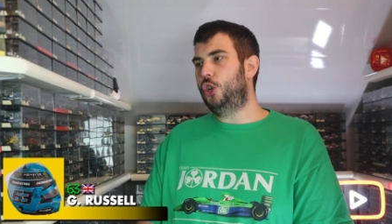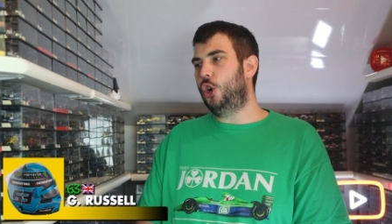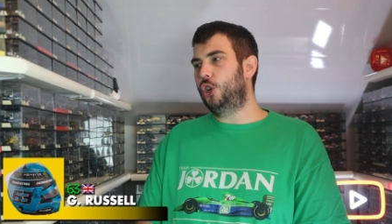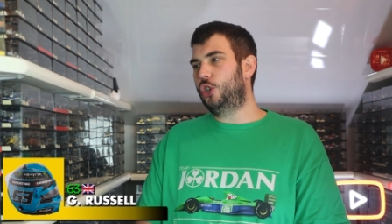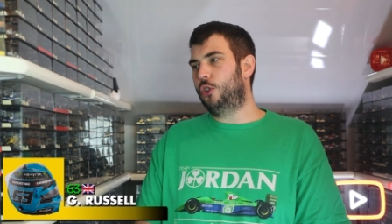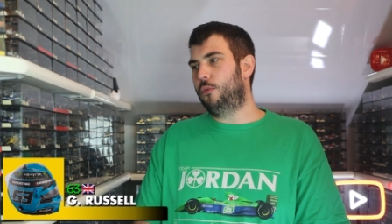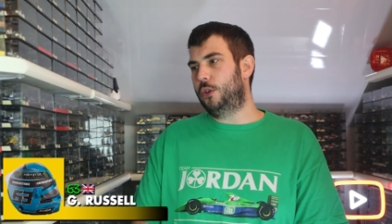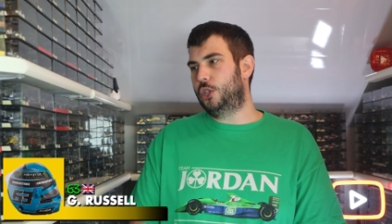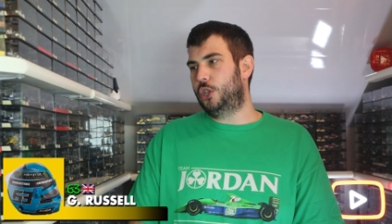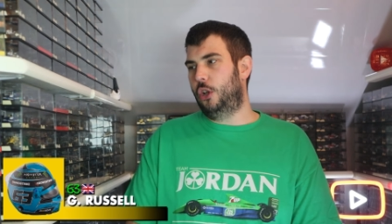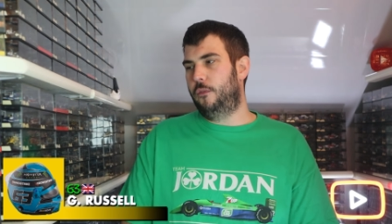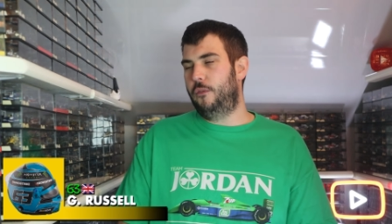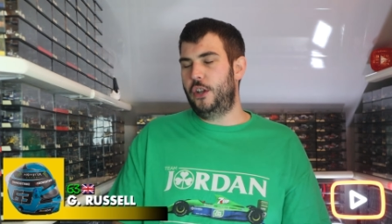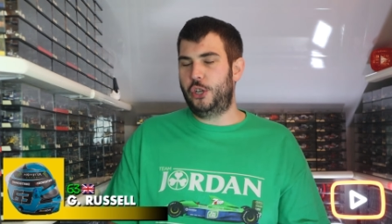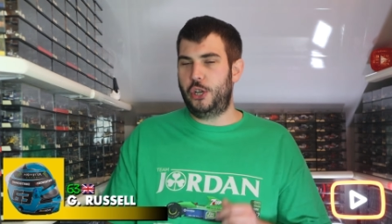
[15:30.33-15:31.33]
George of the
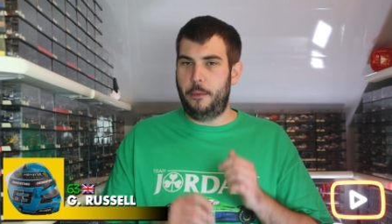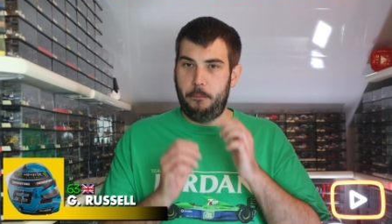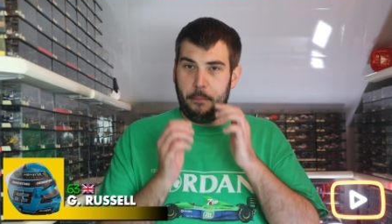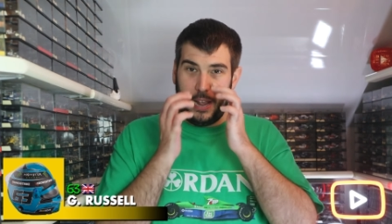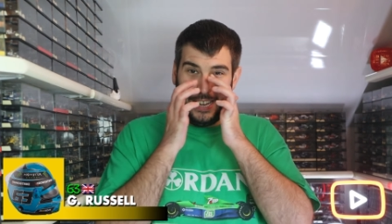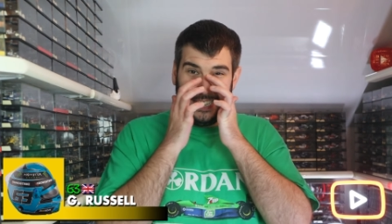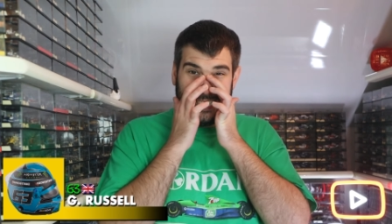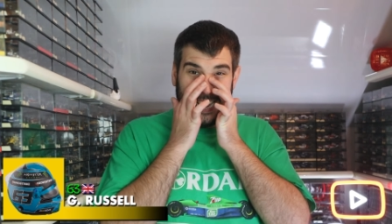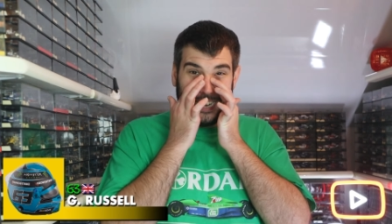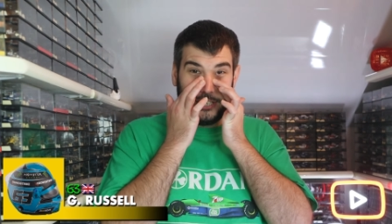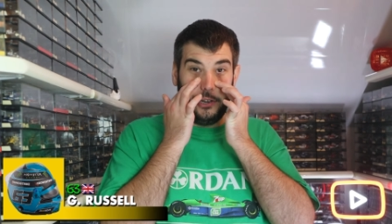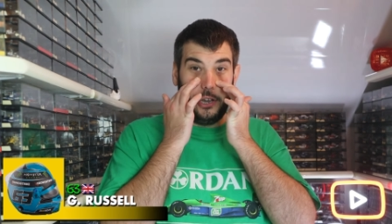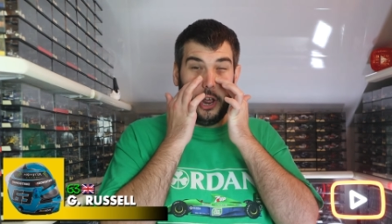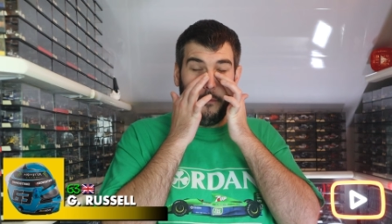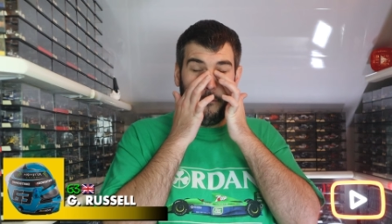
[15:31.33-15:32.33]
Russell, finishing P6
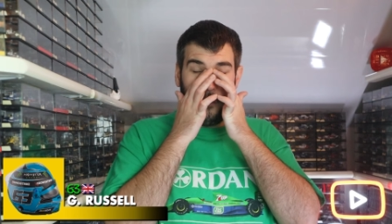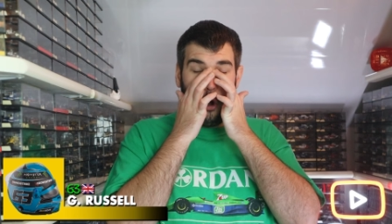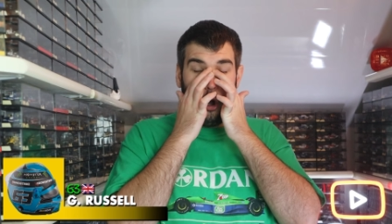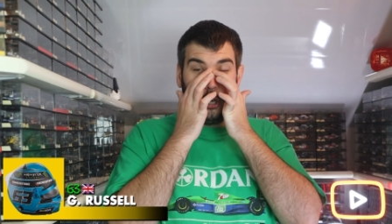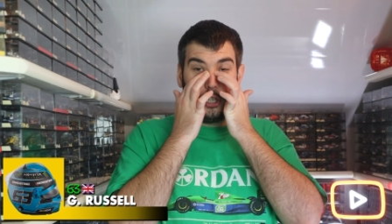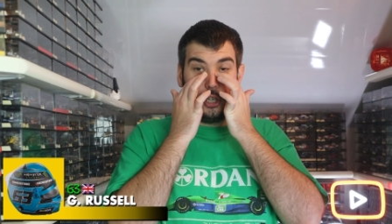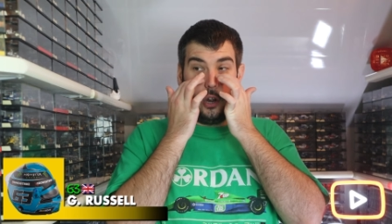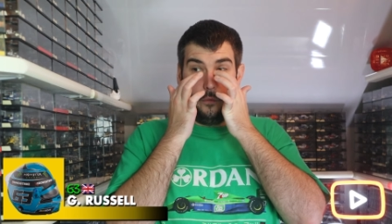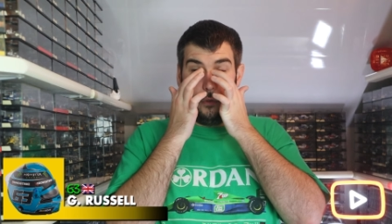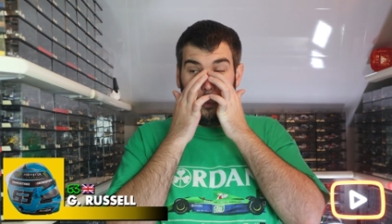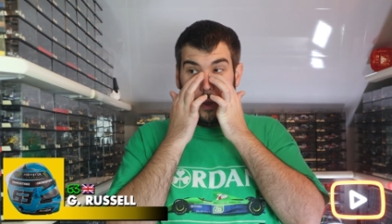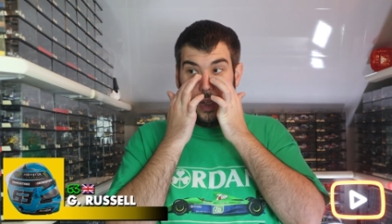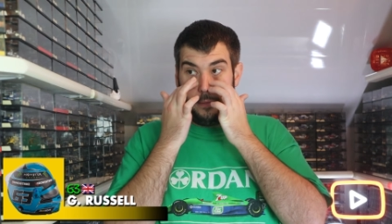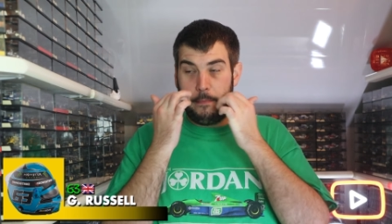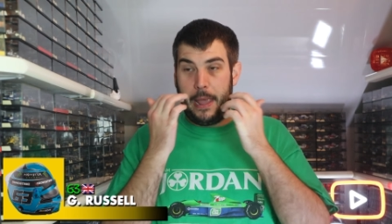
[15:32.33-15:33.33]
and avoids an of the week,